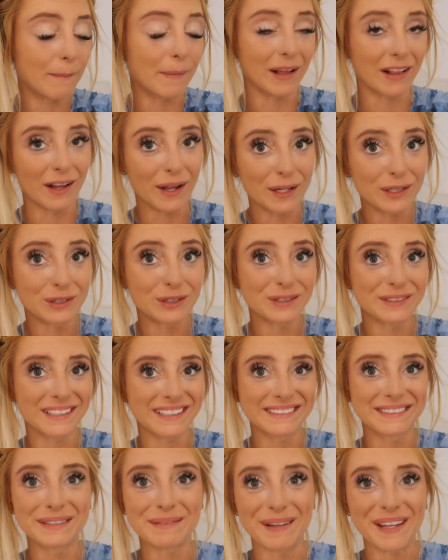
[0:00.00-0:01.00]
my client just
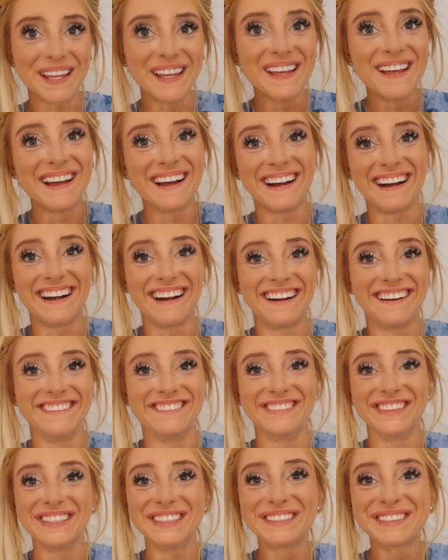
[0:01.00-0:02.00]
texted me.
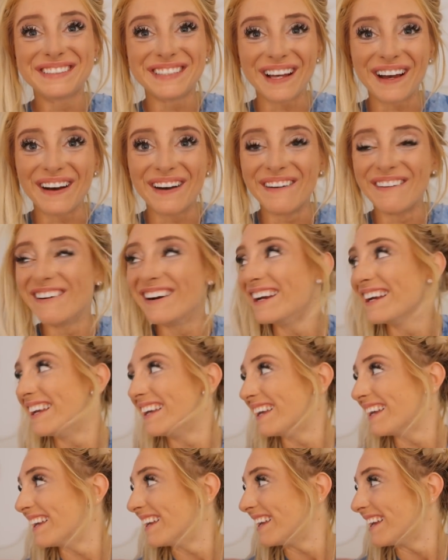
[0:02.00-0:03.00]
Um, so
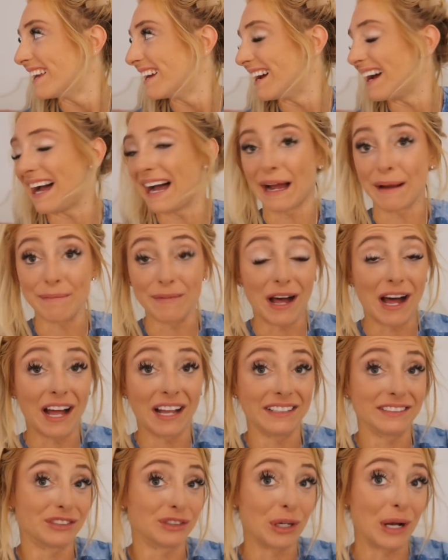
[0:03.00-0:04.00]
I'm
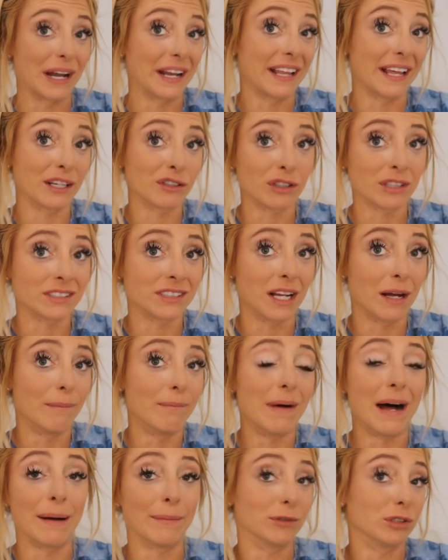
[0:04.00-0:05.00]
not trying to get dressed
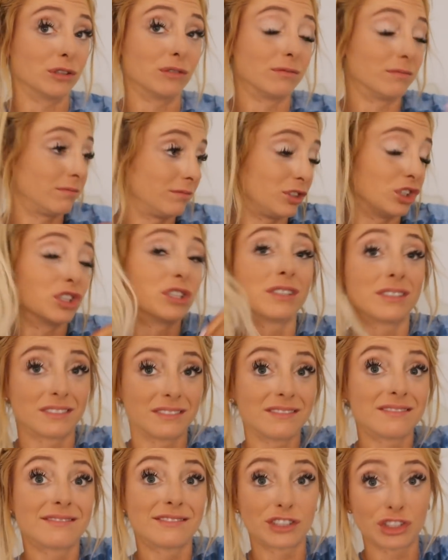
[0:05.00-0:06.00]
up. I'm gonna just
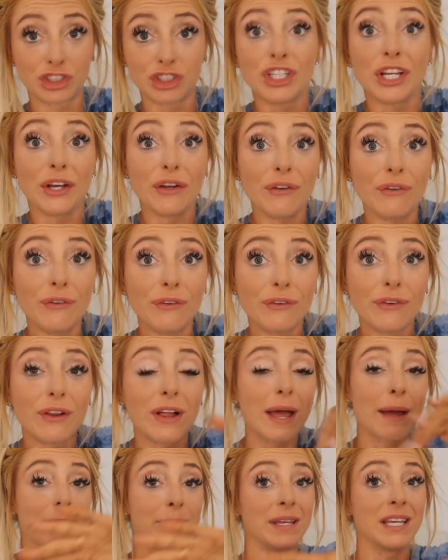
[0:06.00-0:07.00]
chill
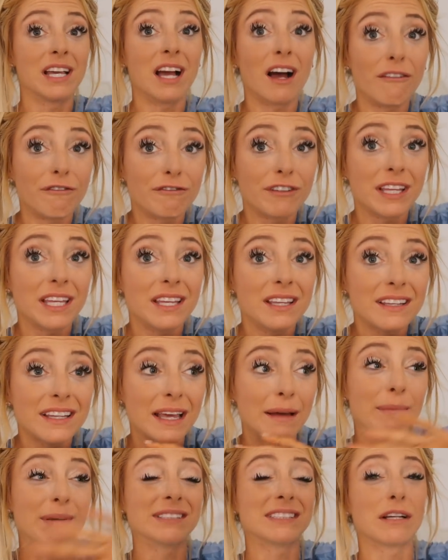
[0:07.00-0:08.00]
and be comfy,
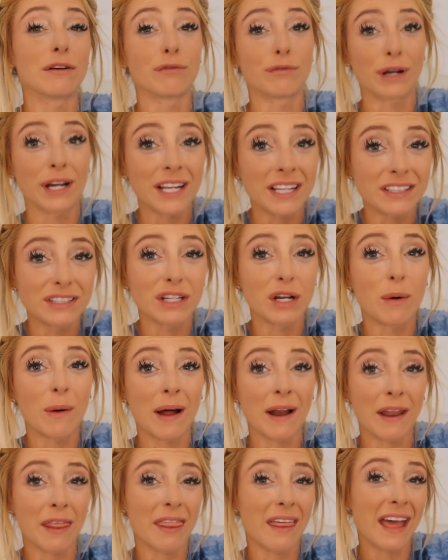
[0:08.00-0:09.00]
get myself ready to go
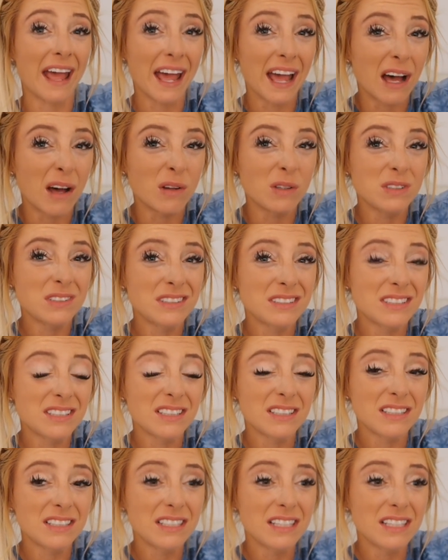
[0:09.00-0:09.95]
out of the house.